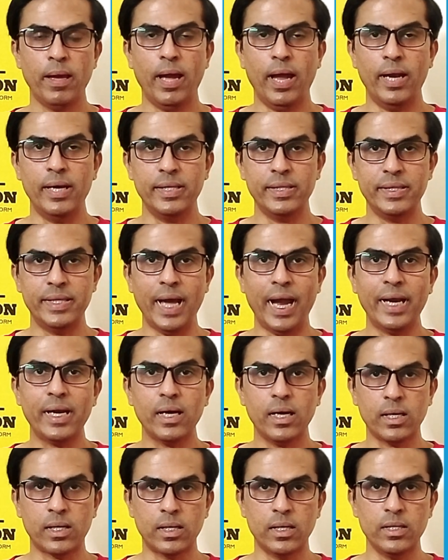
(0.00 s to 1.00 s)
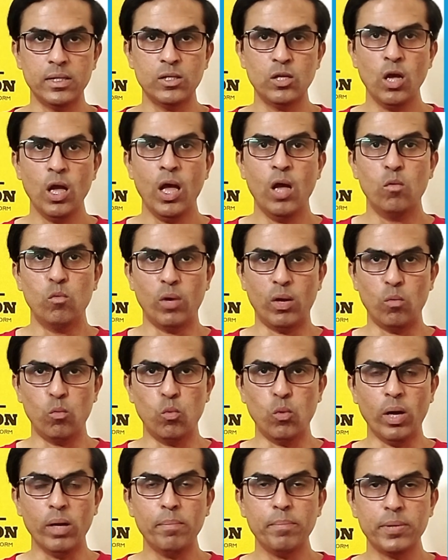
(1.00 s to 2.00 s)
and that occurs when
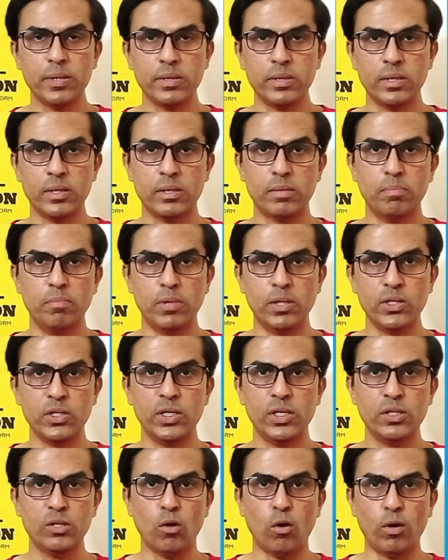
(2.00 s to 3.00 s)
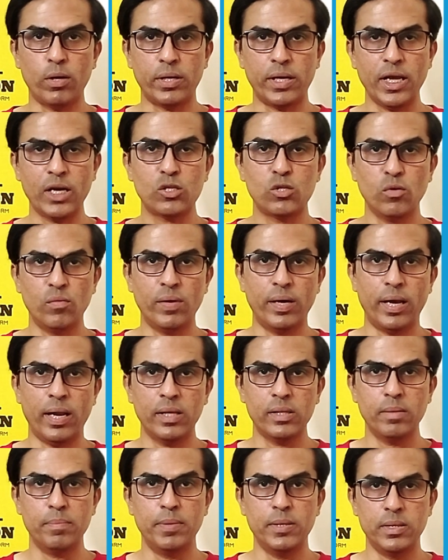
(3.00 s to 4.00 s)
one business merges or takes over
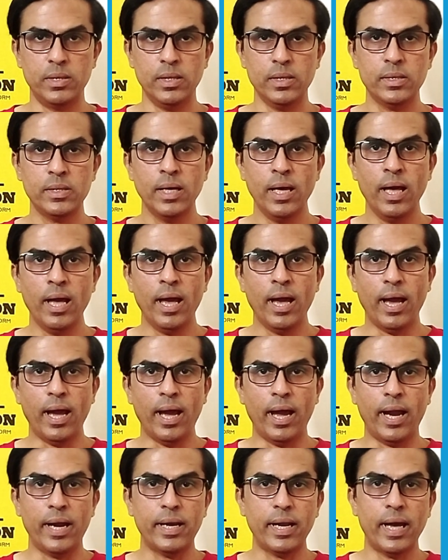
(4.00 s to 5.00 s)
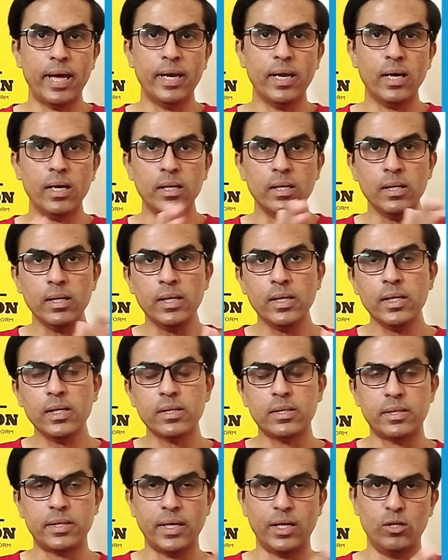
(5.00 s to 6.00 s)
another business at an earlier
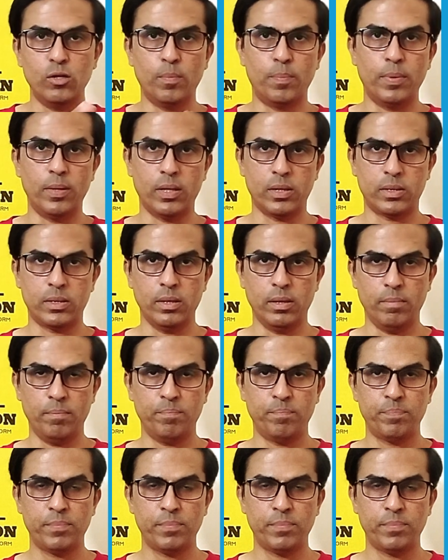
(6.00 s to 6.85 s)
stage of production.